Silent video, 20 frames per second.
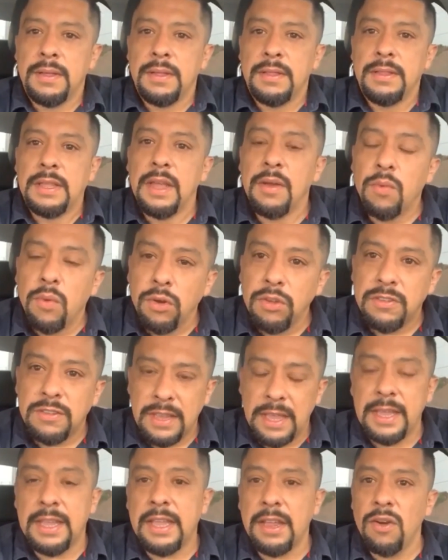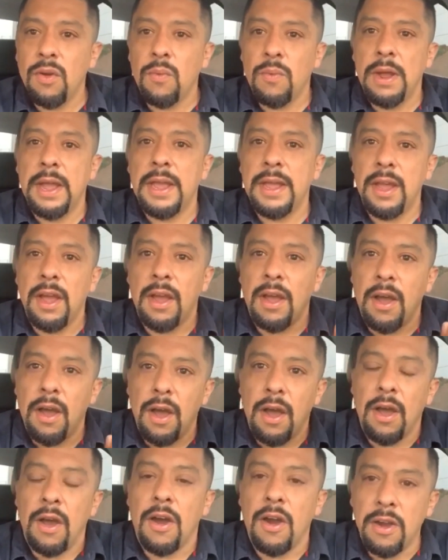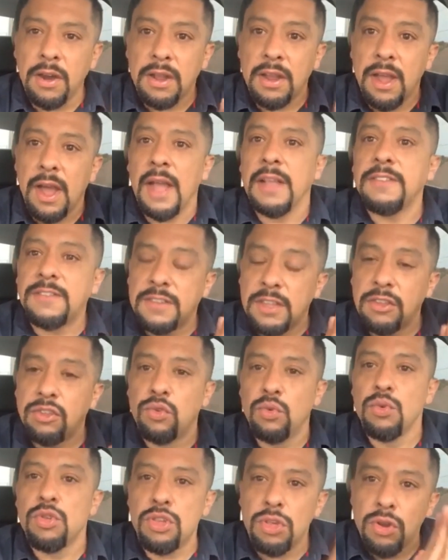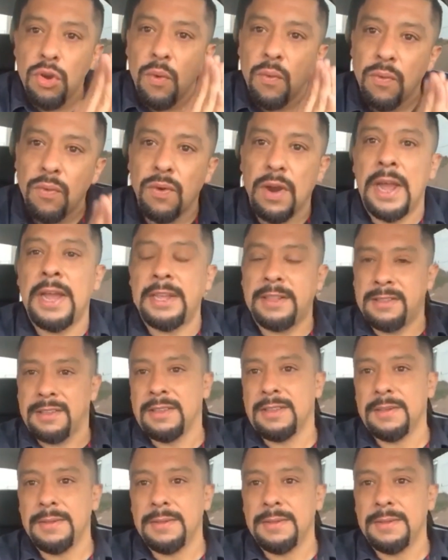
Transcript: they were taking away our constitutional right.